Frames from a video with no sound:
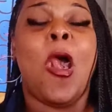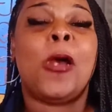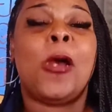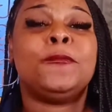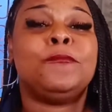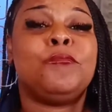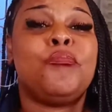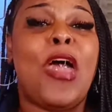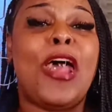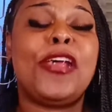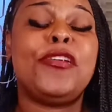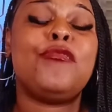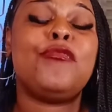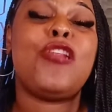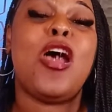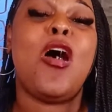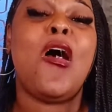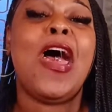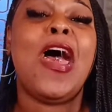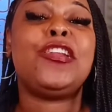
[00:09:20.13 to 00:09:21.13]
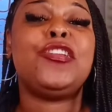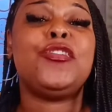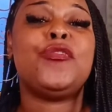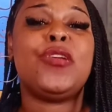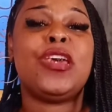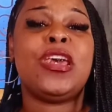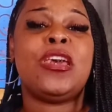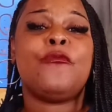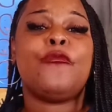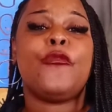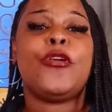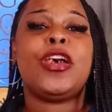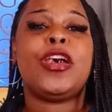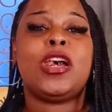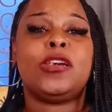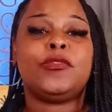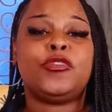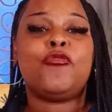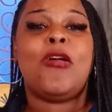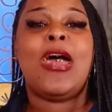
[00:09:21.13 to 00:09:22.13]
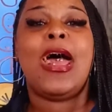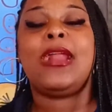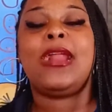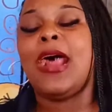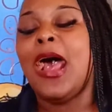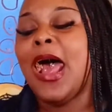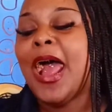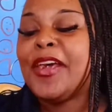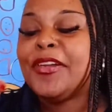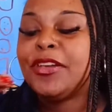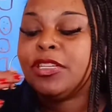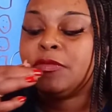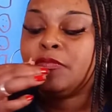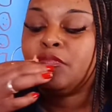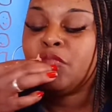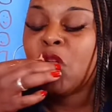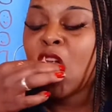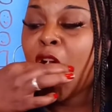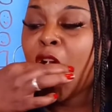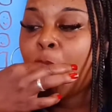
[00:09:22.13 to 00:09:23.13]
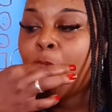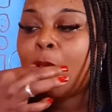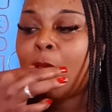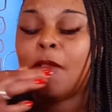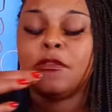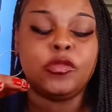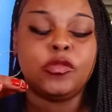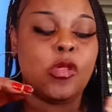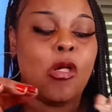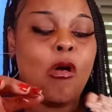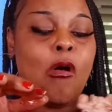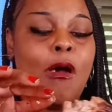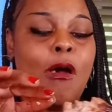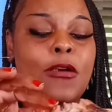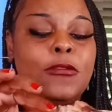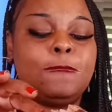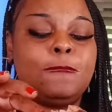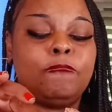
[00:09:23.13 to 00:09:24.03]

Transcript: Now, you know, after you eat ribs, you have an item. Oh, Lord.